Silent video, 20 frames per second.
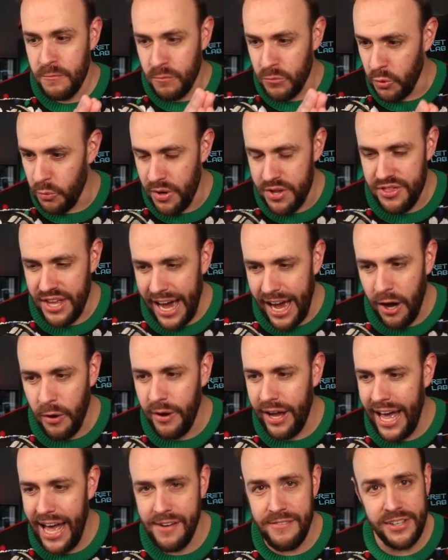without
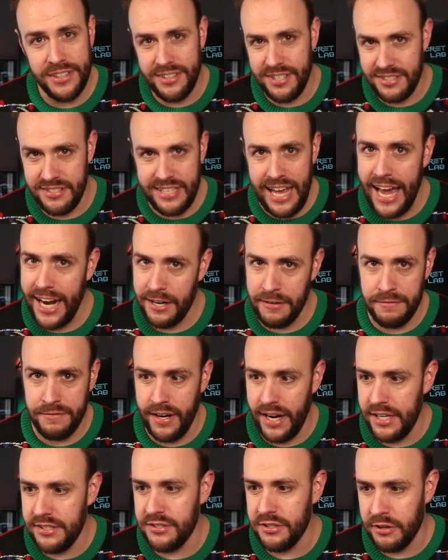having to
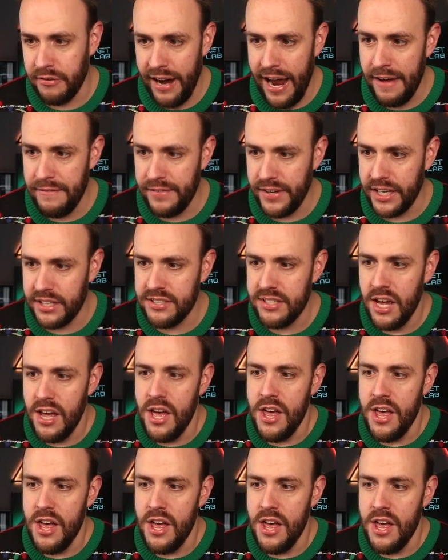sacrifice graphics.